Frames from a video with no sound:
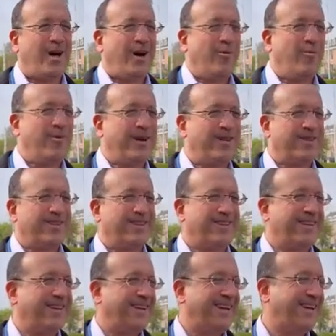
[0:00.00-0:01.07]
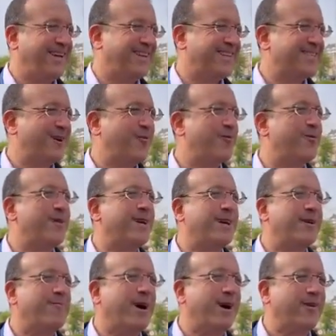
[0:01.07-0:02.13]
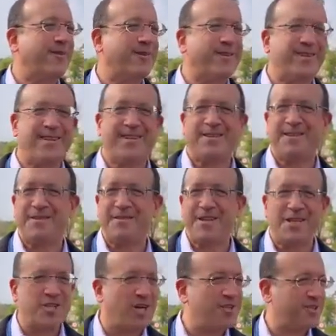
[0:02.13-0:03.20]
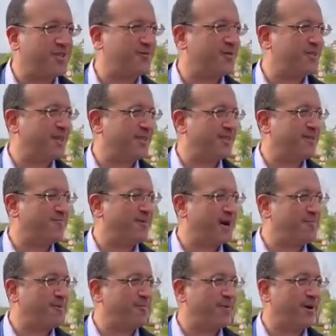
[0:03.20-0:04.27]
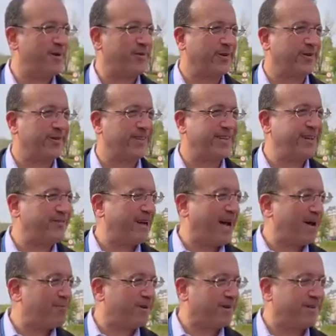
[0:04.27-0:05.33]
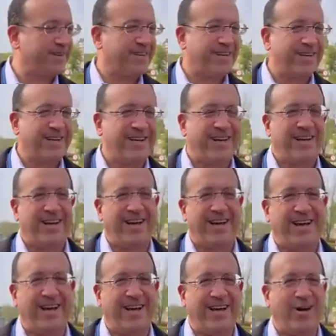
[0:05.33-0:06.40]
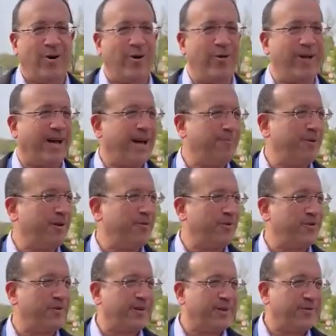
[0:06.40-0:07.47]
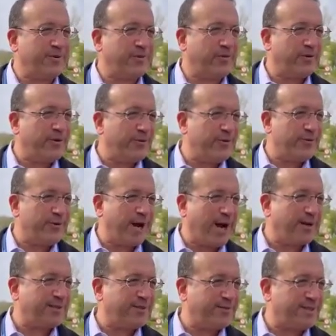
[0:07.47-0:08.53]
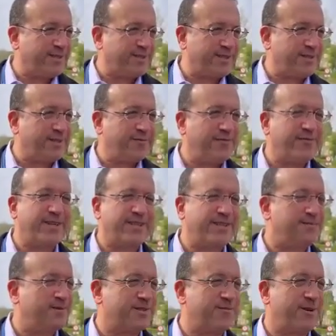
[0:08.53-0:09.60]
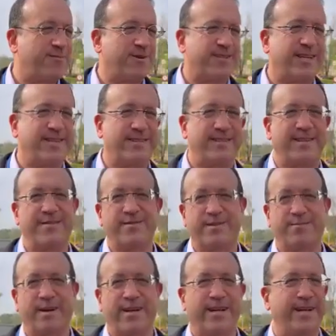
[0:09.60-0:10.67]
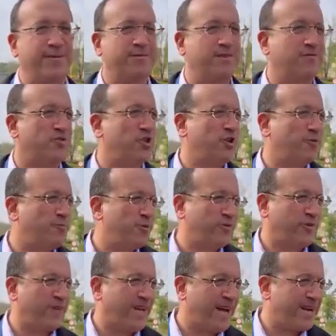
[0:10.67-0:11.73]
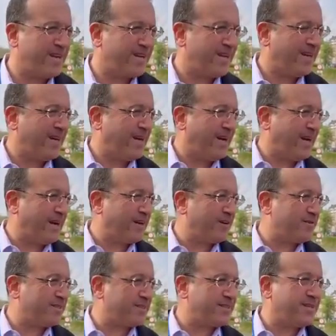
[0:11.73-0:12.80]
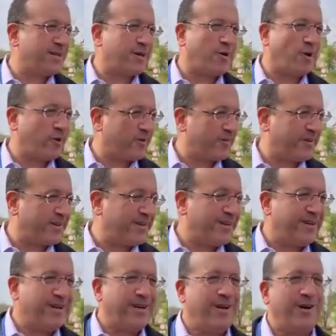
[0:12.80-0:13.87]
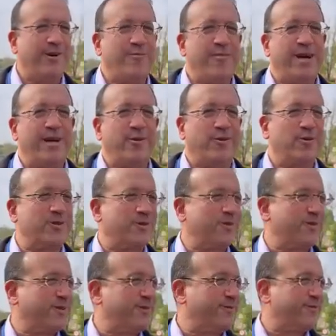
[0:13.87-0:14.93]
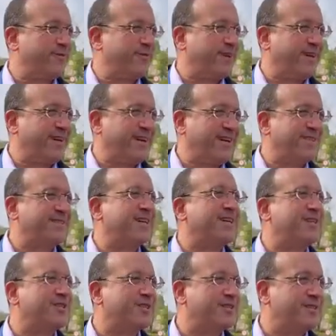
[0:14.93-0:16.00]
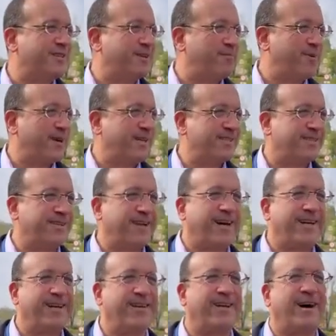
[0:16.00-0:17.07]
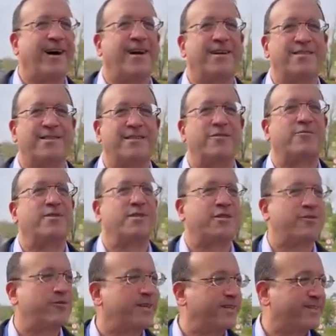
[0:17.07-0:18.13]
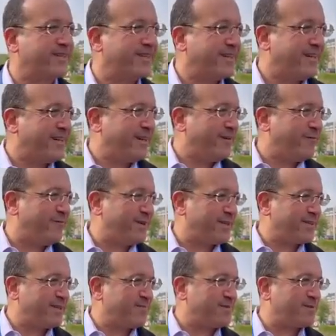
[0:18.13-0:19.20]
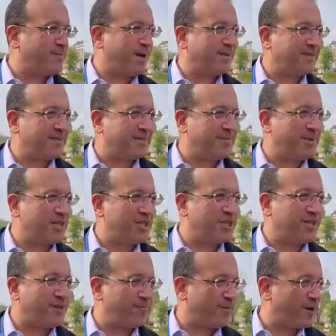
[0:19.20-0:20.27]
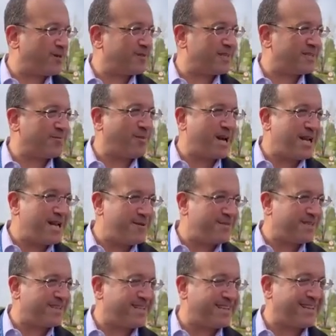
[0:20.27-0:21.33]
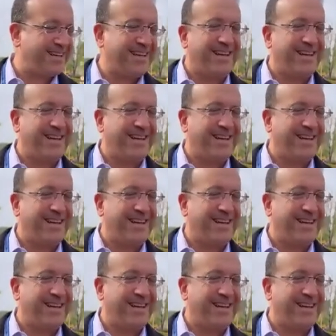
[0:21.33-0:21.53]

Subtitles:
Well, this whole thing about the judges rejecting my proposal, that never happened. All that happened was that there were two activist victims representatives by the names of Joel Butian and Kristina Conti, who made all sorts of assertions in the press that I had asked to restrict victims' participation in the process by limiting